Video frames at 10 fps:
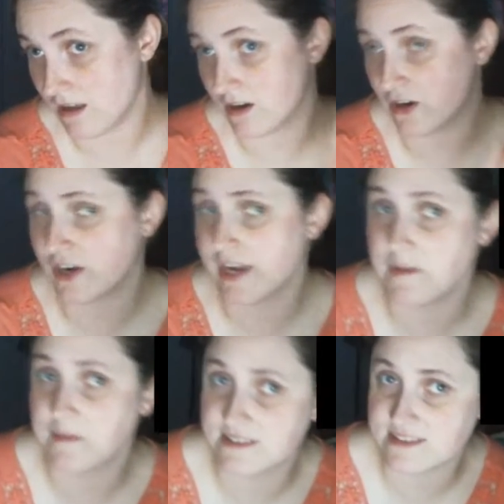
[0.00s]
Her
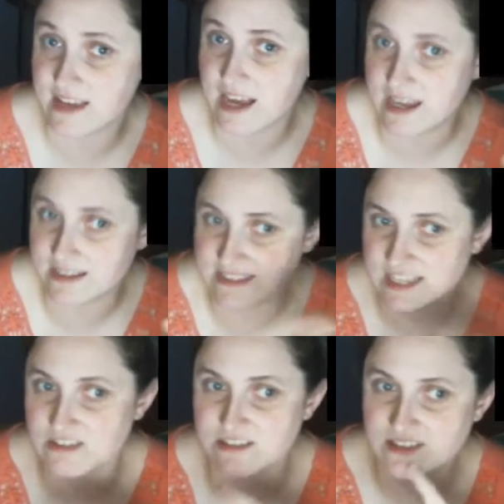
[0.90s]
name is
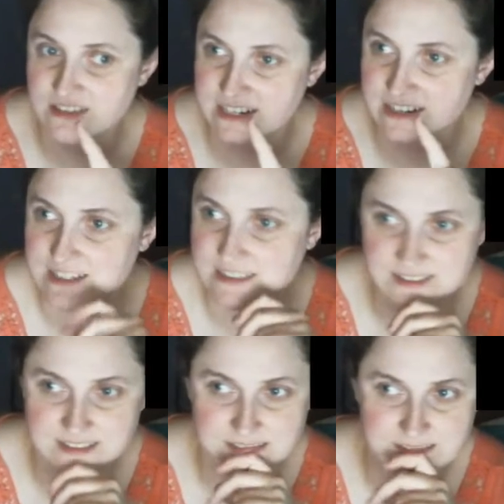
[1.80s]
Sailor Solaris.